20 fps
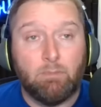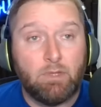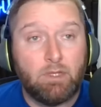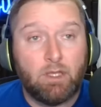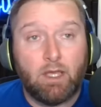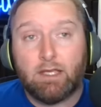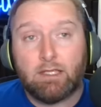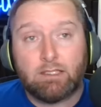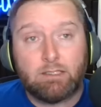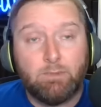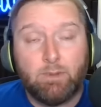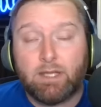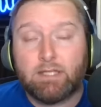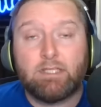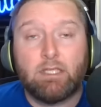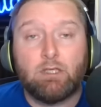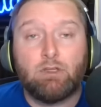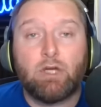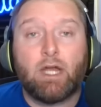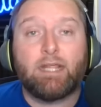Yeah, it's the biggest
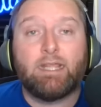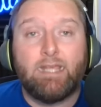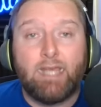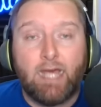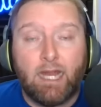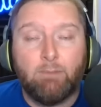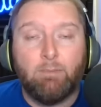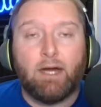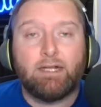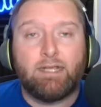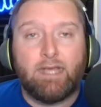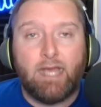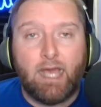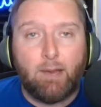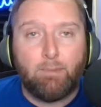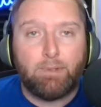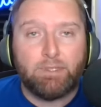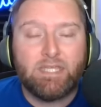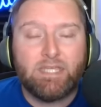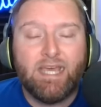thing. You got to get them on
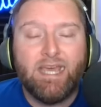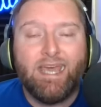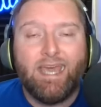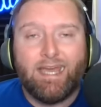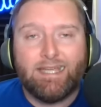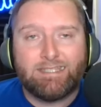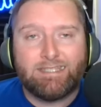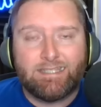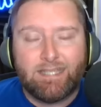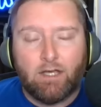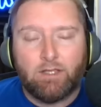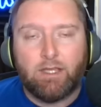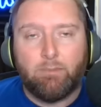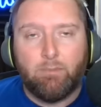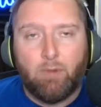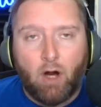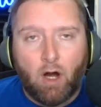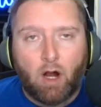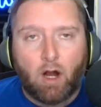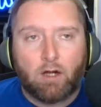campus and sell them
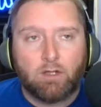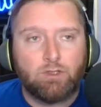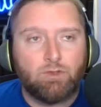hard.